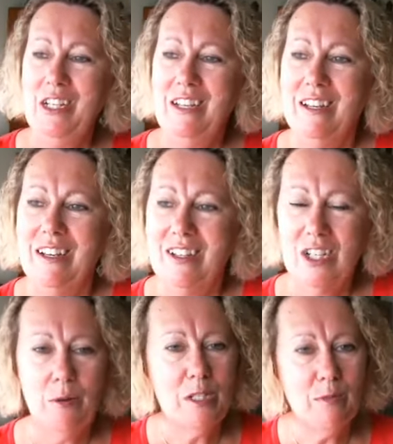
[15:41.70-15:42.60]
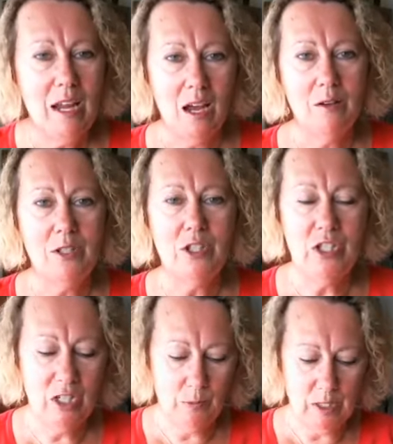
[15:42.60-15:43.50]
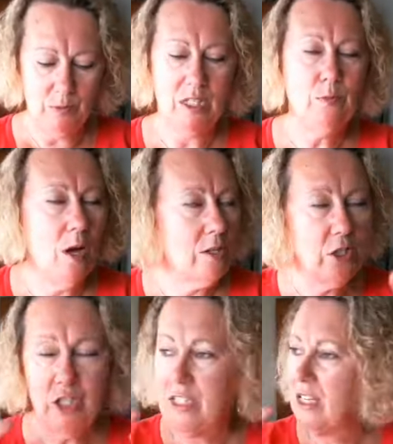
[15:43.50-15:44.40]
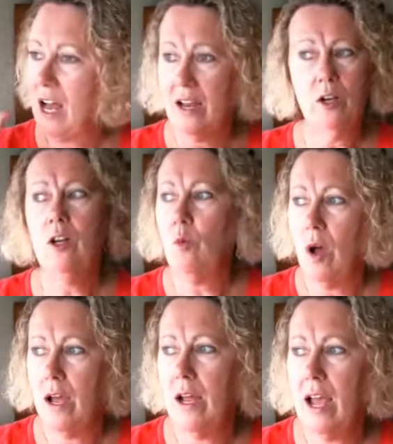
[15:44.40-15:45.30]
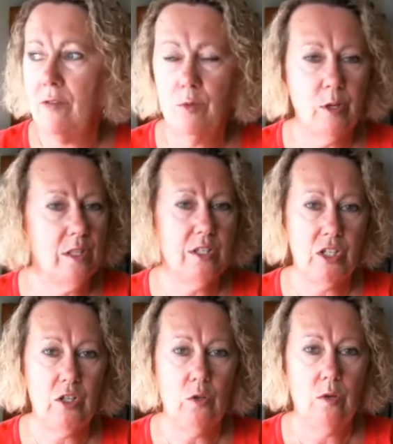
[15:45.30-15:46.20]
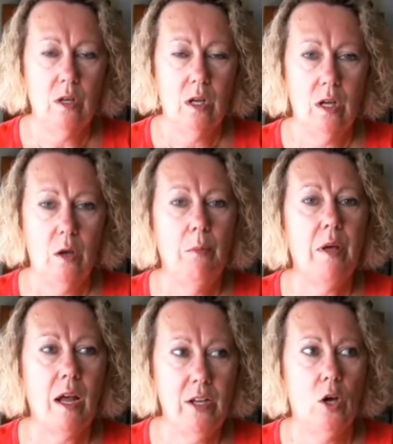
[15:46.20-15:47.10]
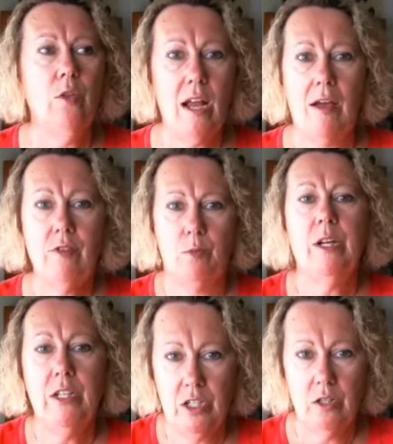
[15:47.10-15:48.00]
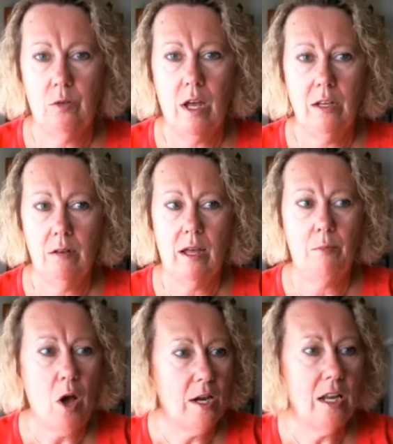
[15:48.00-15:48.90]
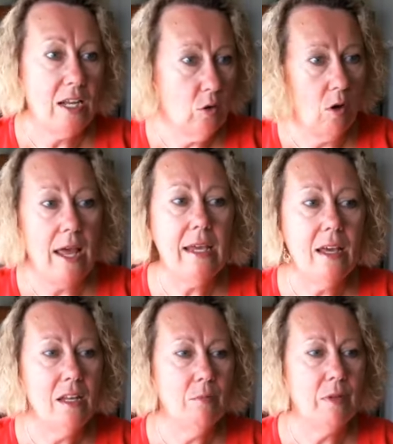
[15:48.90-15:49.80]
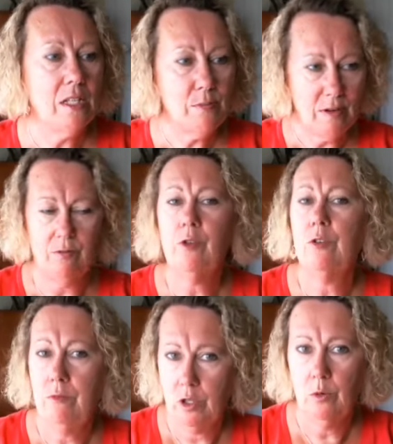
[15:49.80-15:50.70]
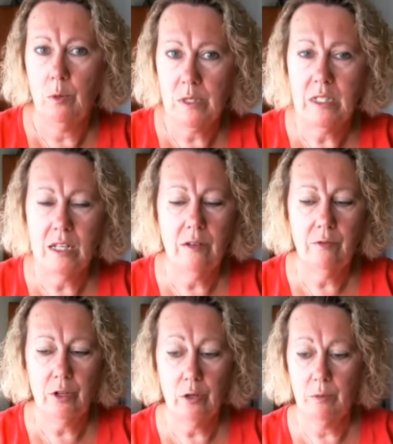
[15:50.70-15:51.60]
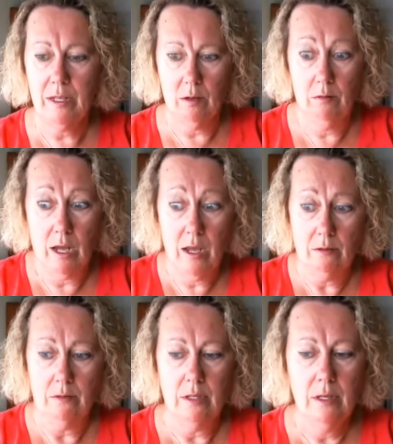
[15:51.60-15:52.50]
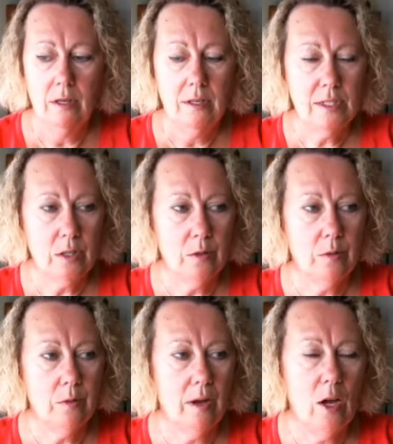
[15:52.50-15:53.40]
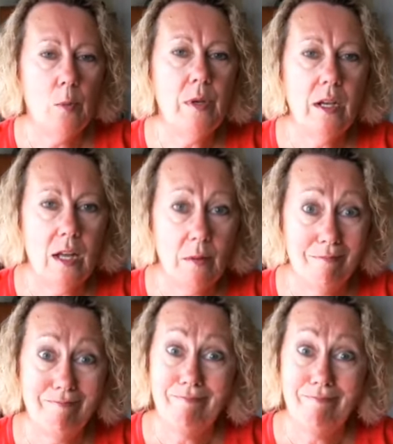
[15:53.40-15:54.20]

comes to my house and she brings me this box and she said, I don't know why I have to bring this to you, but I know that I have to bring it to you. And I bought it. I don't like it, but it's meant for you. It was intended for you. I'm like, okay. So I open it up.